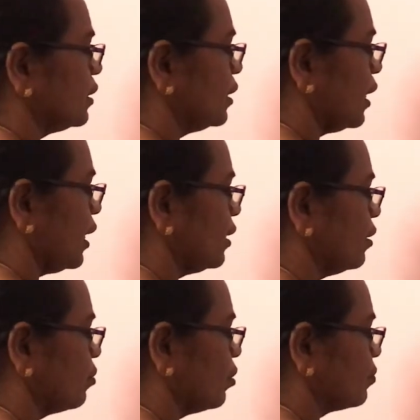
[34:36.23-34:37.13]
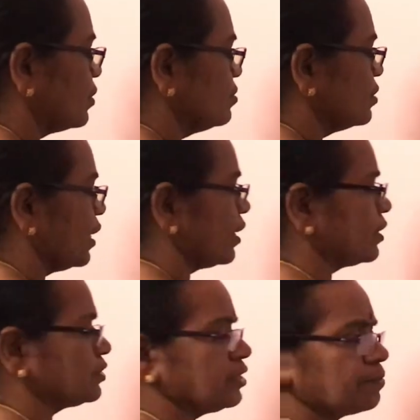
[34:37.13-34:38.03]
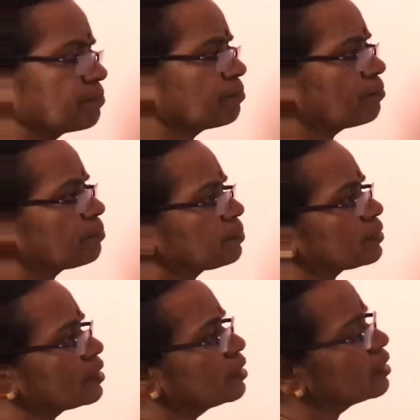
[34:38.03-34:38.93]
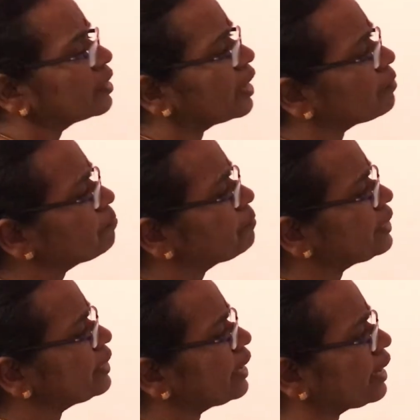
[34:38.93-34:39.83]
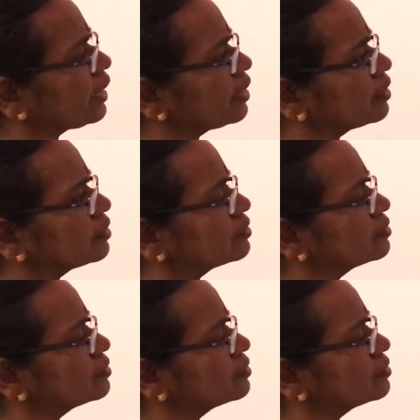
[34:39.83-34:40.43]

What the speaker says: in the anti-clockwise direction. MBA